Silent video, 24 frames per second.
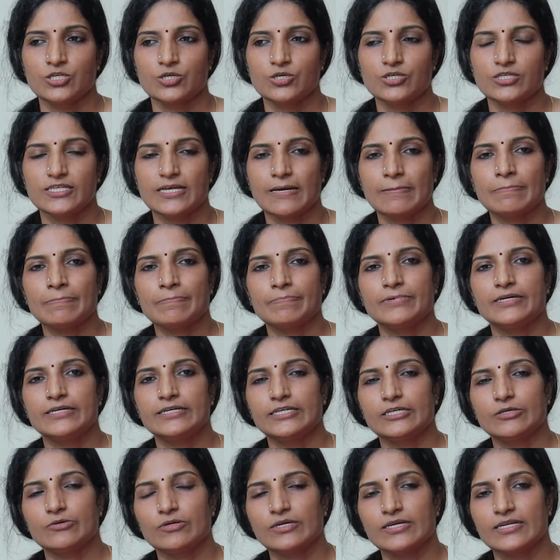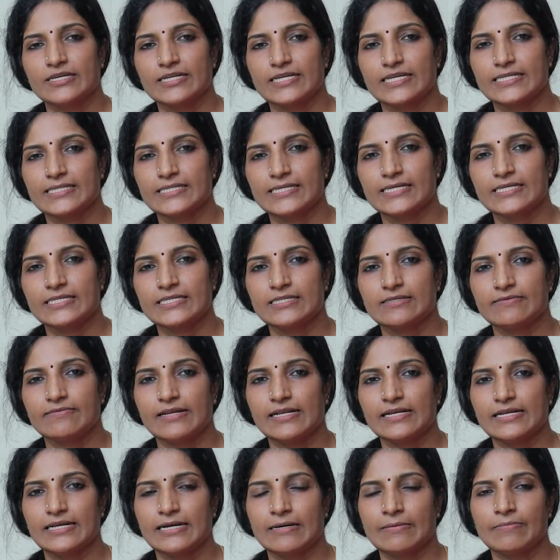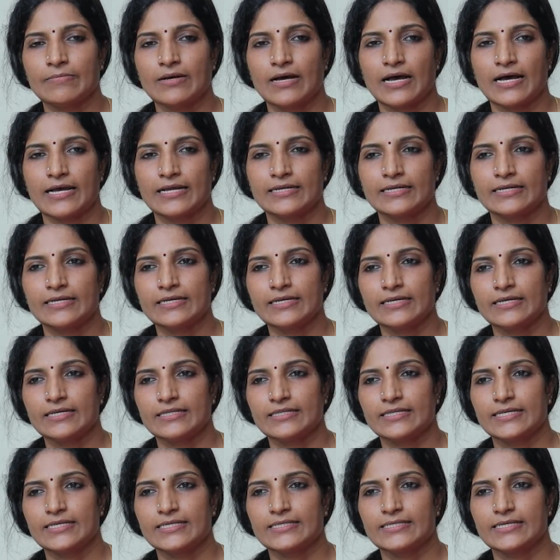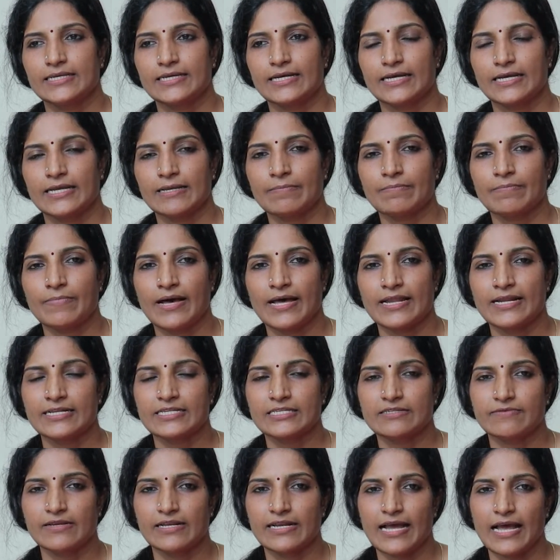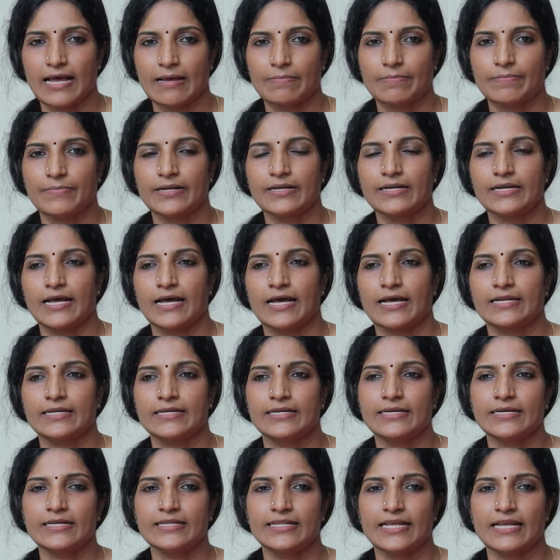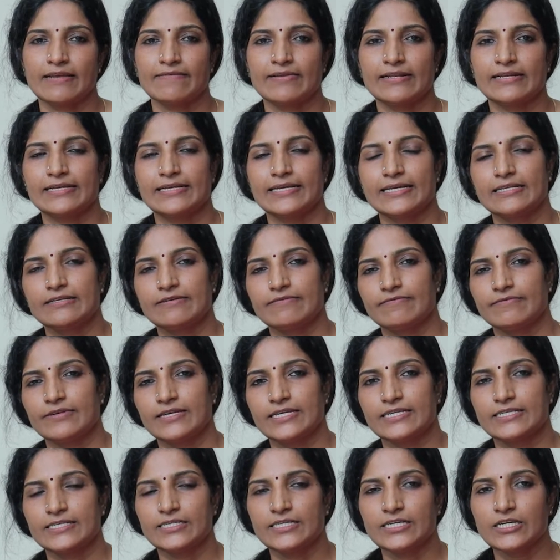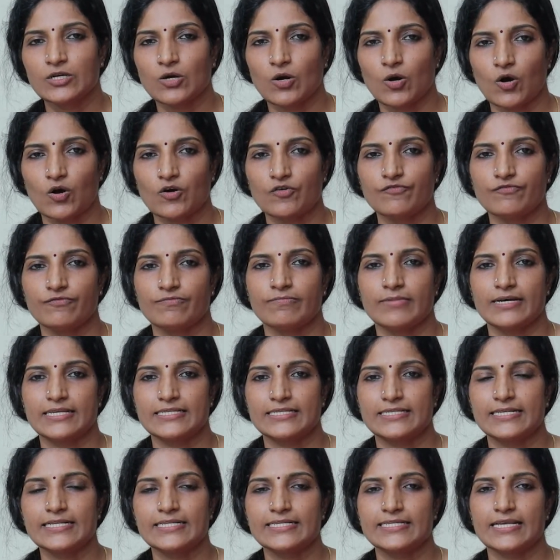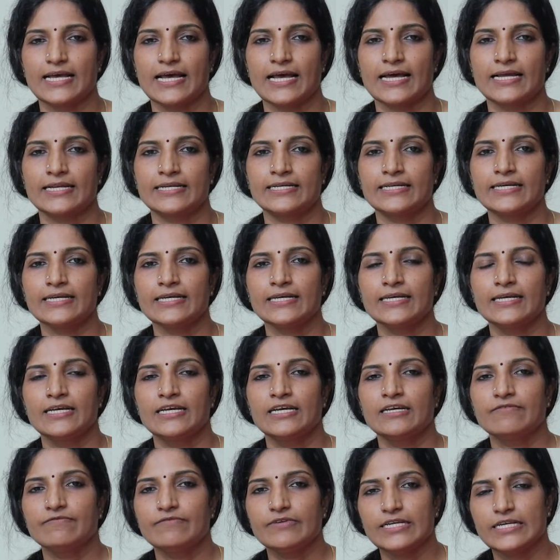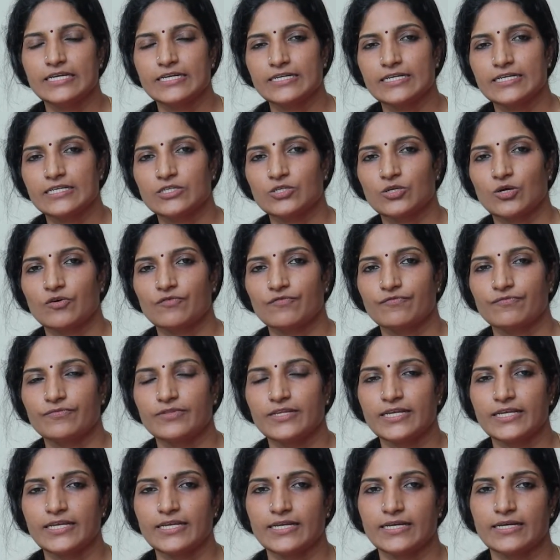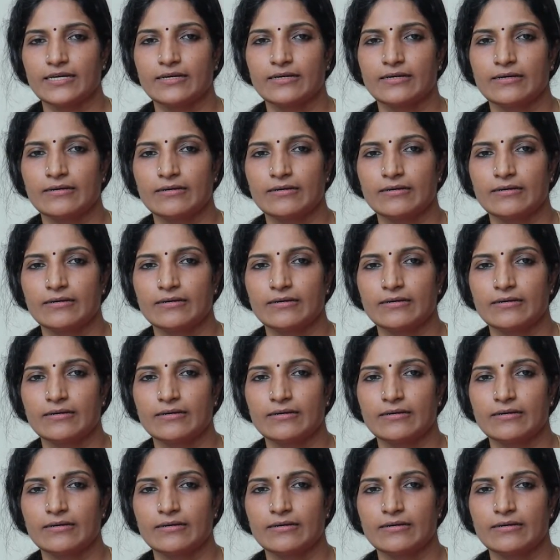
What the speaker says: So some particular reasons will come, and these imbalance will happen, and they will get wasting of muscles and weakness of the